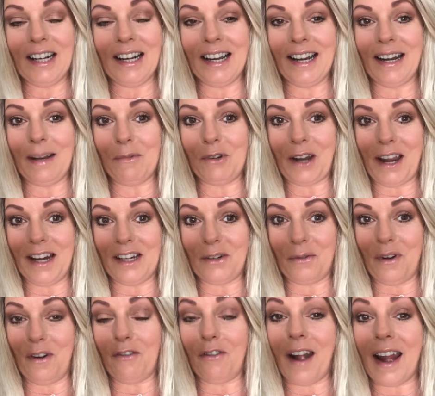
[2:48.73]
And I'm trying to
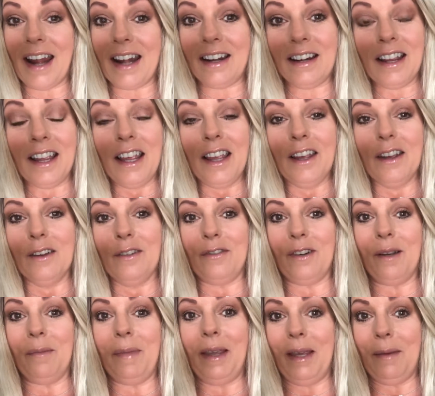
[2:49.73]
refrain
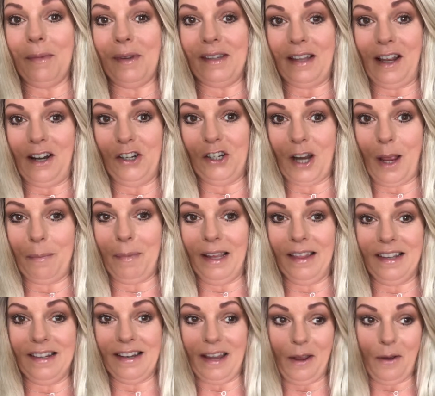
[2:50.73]
from Amazon shopping
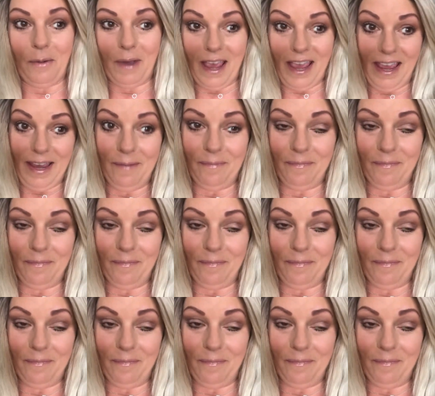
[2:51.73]
the day away.